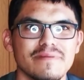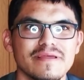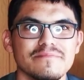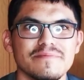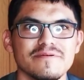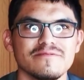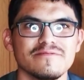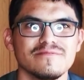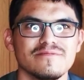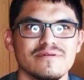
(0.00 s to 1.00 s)
pay the
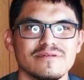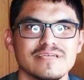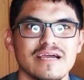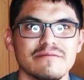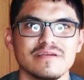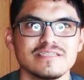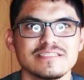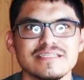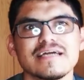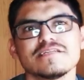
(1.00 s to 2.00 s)
bill on time because
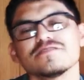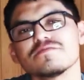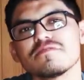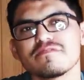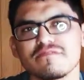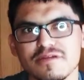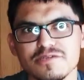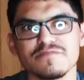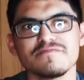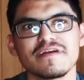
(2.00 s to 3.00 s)
it's not going uh,
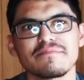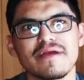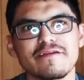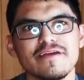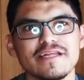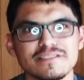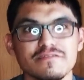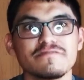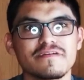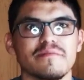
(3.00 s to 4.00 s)
to affect my credit. It's
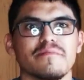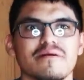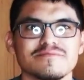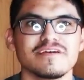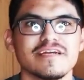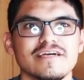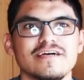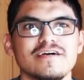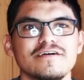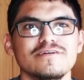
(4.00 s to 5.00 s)
going to affect my mom's credit.
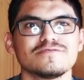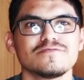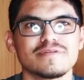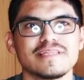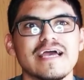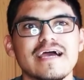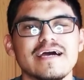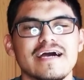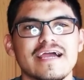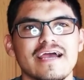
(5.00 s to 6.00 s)
So with that,
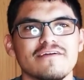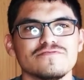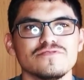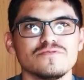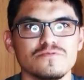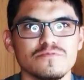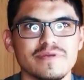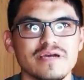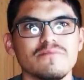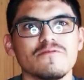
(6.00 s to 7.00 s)
I have to
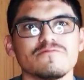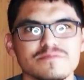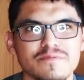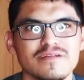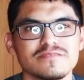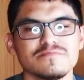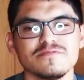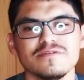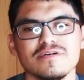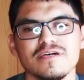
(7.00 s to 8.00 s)
become more
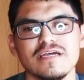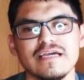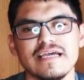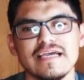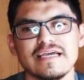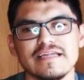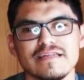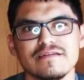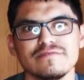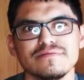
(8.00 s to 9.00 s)
responsible
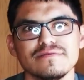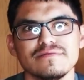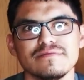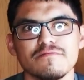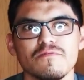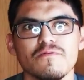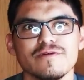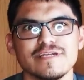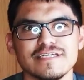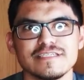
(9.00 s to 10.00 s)
and the
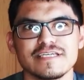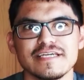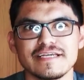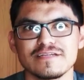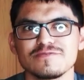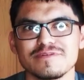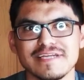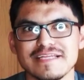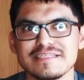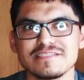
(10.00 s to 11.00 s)
reward is getting a
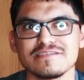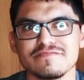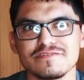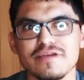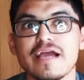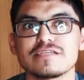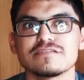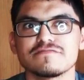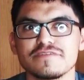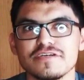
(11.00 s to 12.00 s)
2018 Chevy
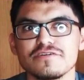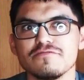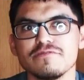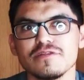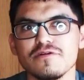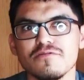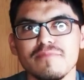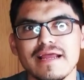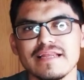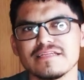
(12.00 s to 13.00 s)
Trax, a vehicle with low
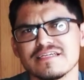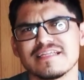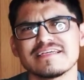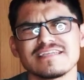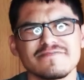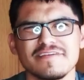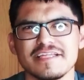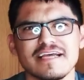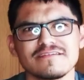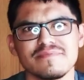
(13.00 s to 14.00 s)
mileage. I think it's like
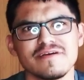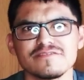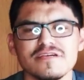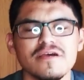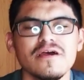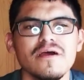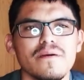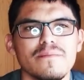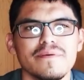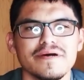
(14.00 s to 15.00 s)
50,000 miles.
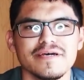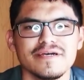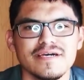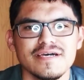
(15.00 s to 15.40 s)
But